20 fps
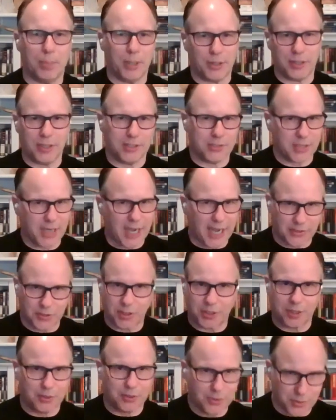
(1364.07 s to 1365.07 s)
but this
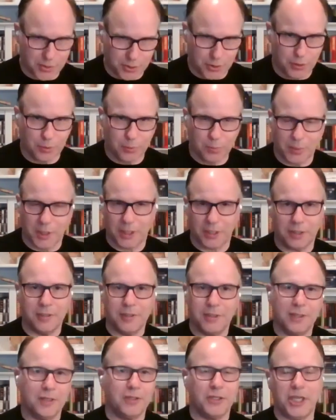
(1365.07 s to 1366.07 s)
has to consume
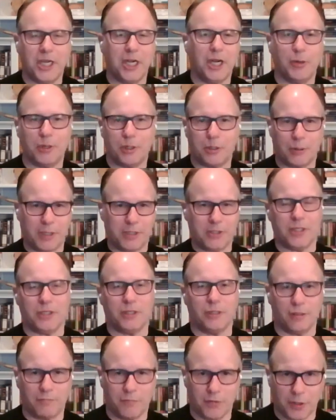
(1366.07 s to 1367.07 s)
a great
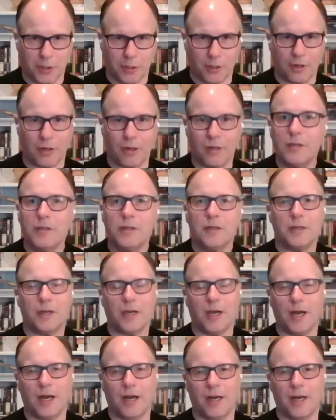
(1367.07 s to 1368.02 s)
deal of your